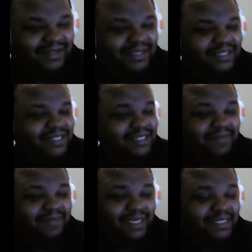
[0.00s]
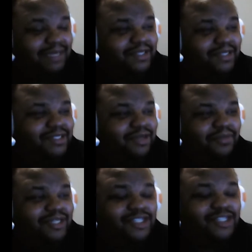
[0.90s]
She's a miss. That bitch don't
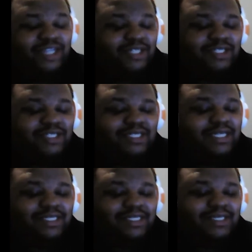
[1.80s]
run shit. She just gets